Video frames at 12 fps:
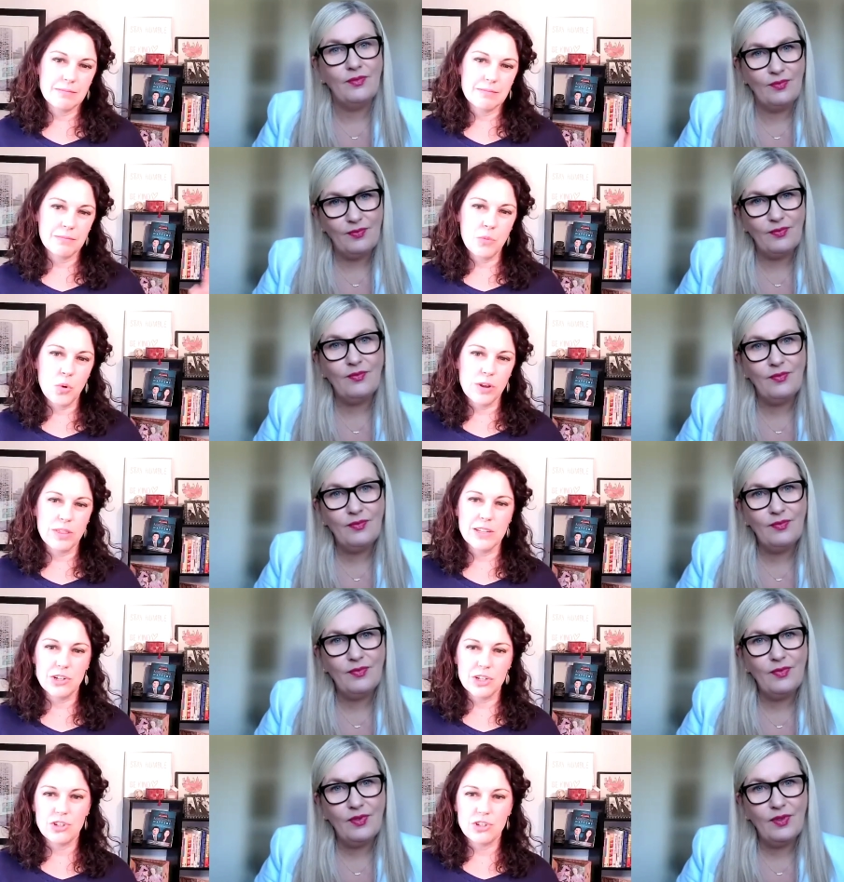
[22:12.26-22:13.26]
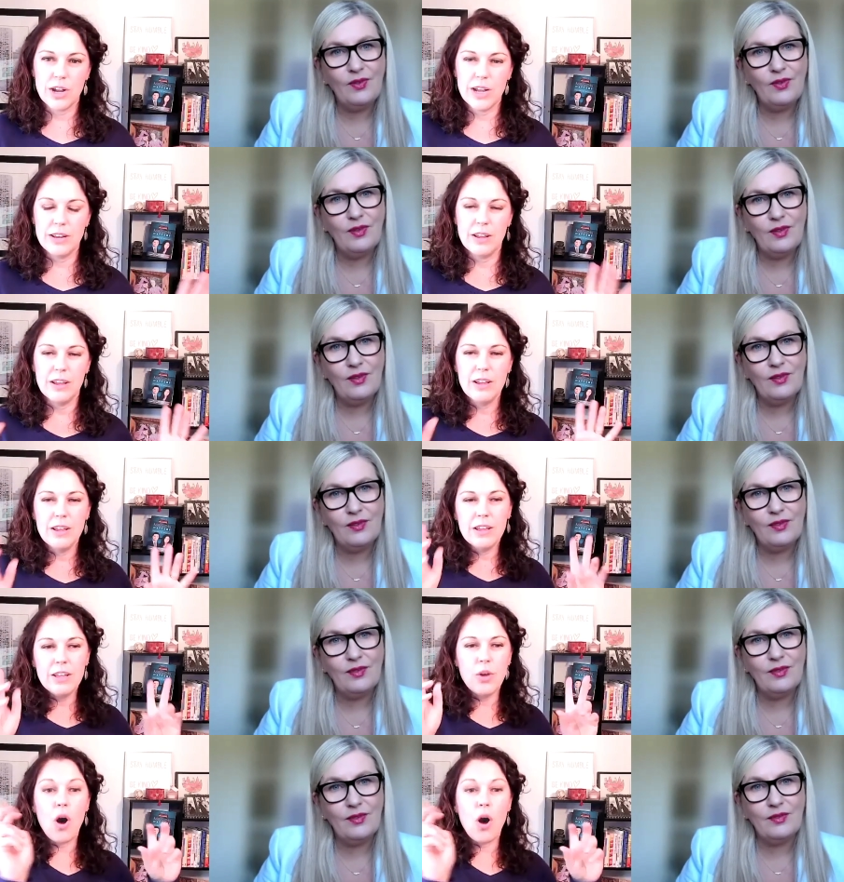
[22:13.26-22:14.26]
Speaker 1: more than just trying to
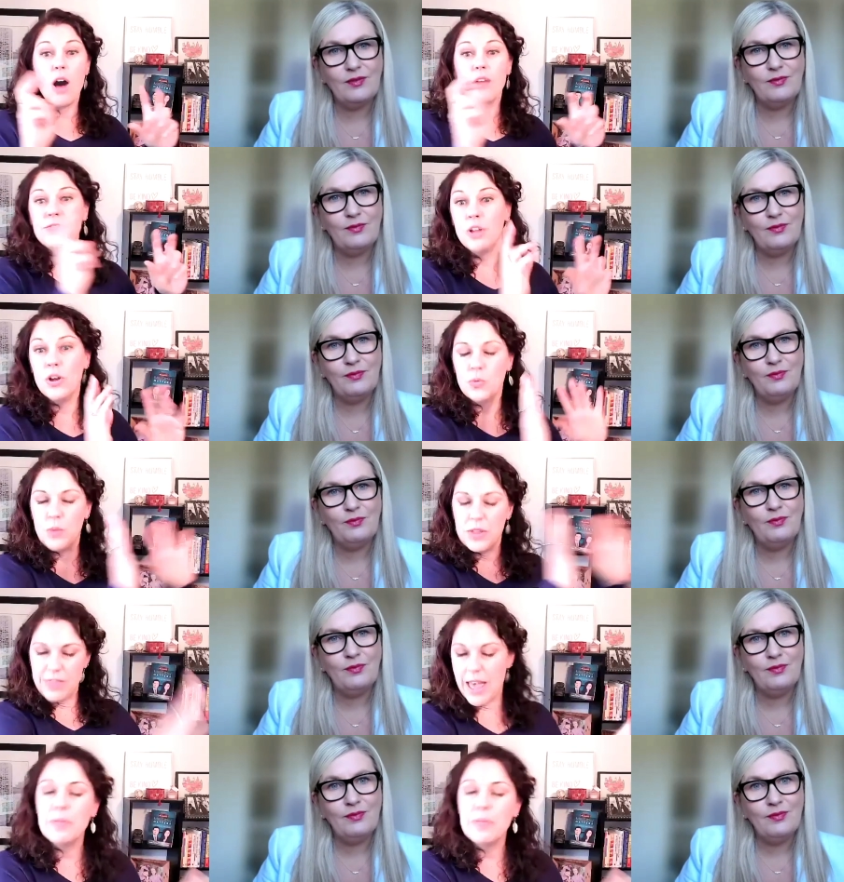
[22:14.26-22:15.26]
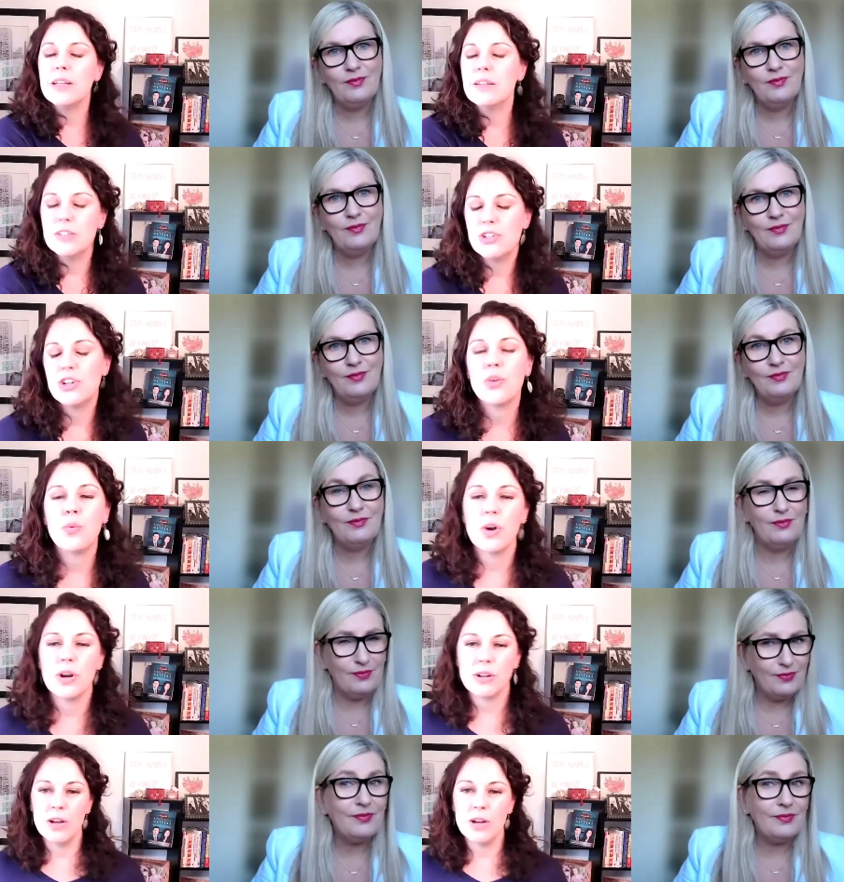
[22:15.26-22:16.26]
you know, offload what they believe is your
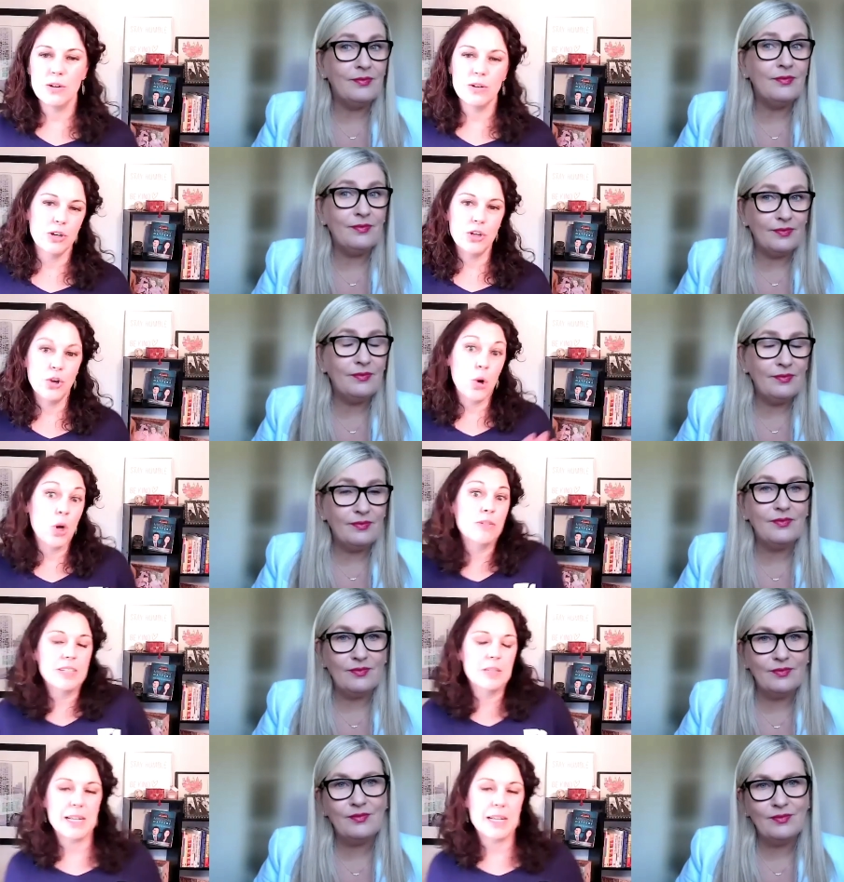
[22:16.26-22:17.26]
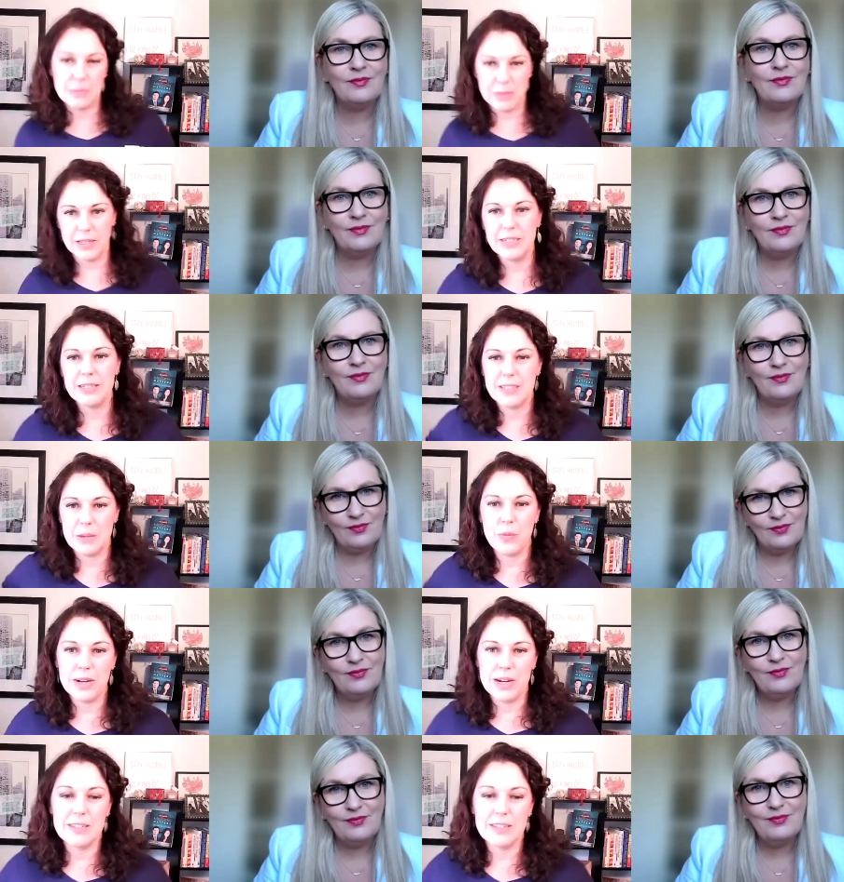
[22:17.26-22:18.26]
workload or your responsibility to
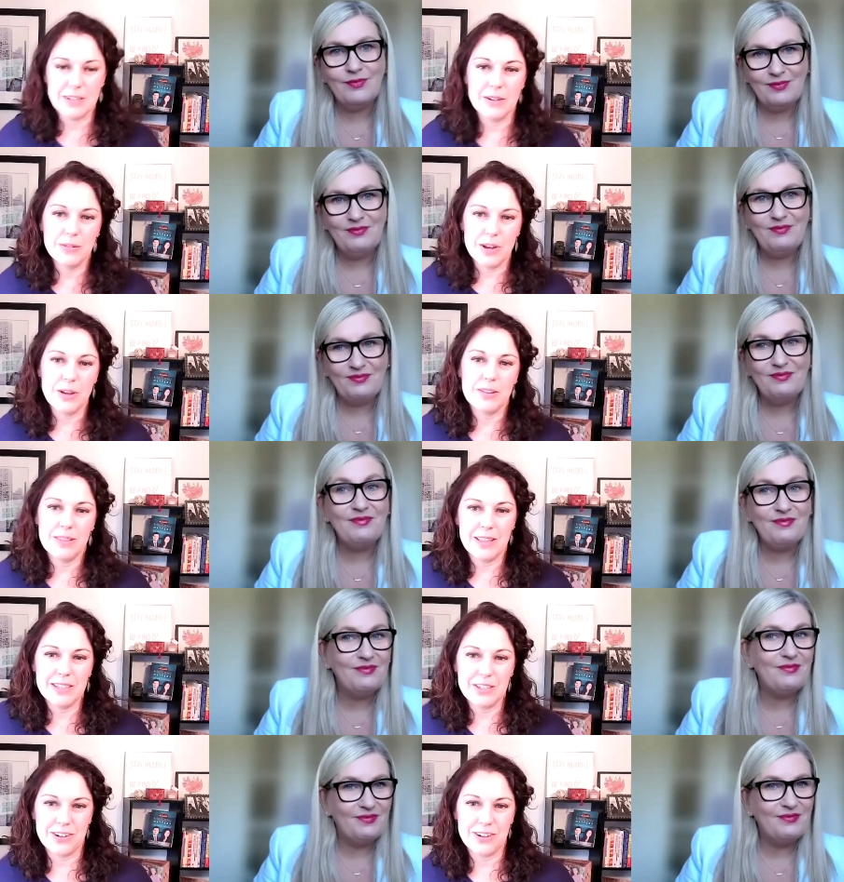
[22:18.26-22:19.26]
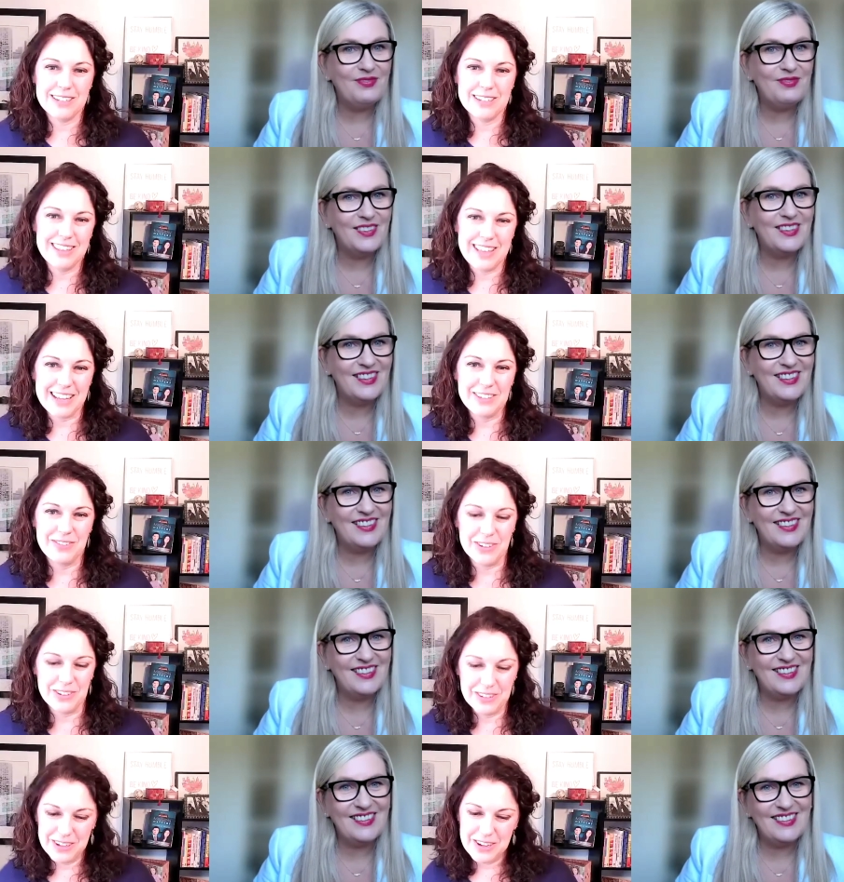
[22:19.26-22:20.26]
someone else. So no, that's great. Thanks
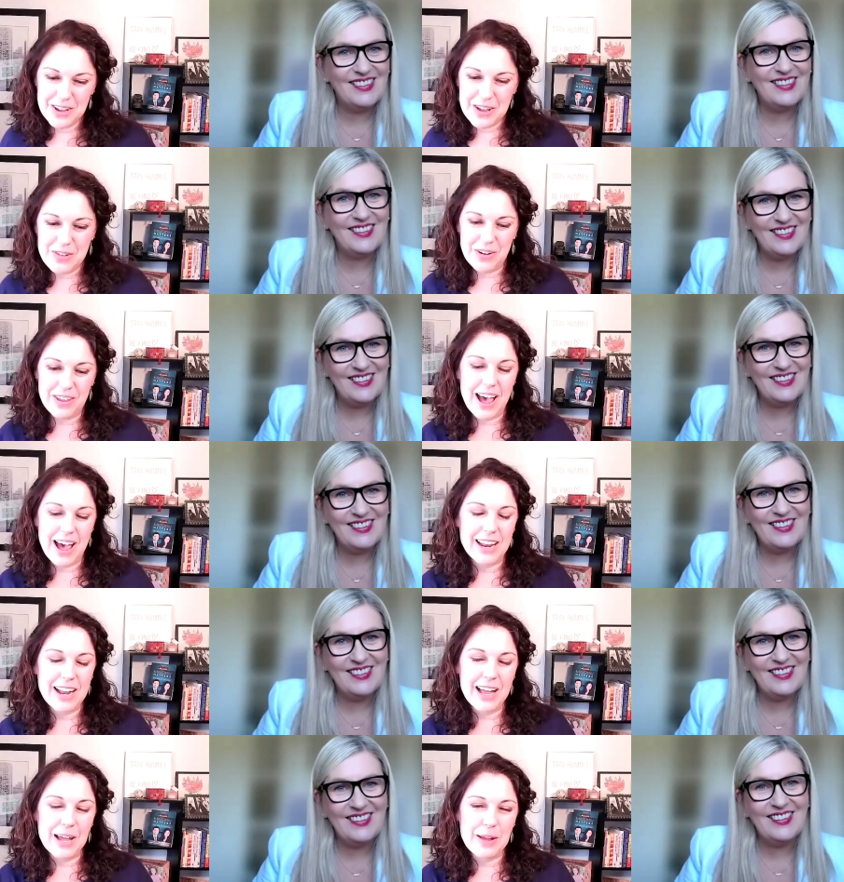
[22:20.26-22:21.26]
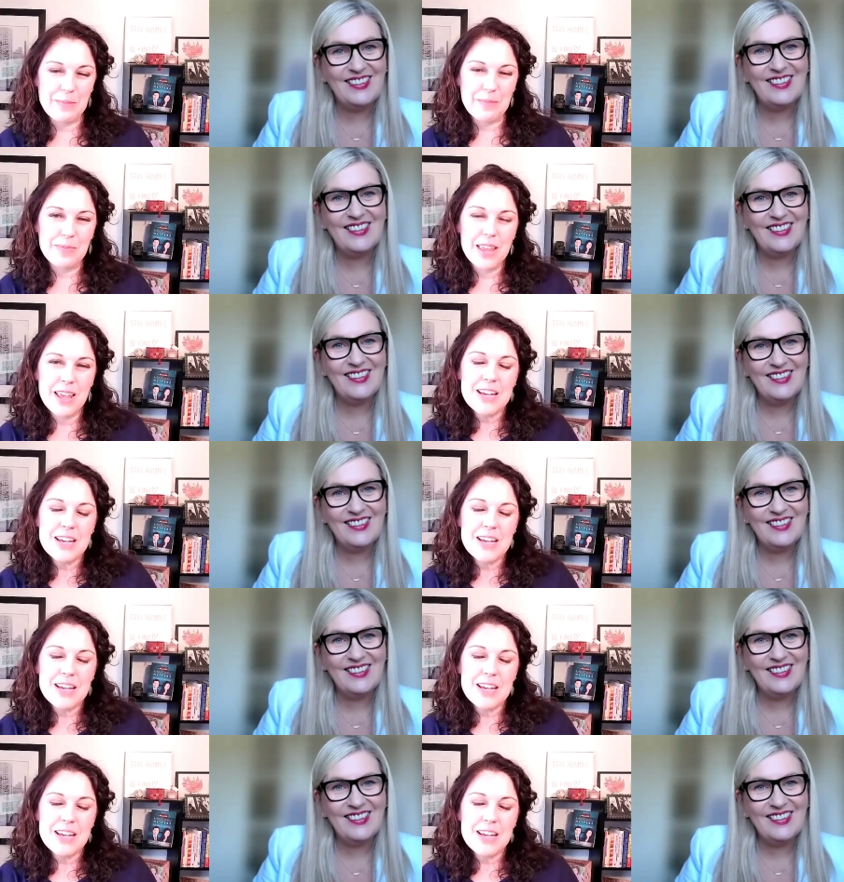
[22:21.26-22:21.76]
for for that. Um,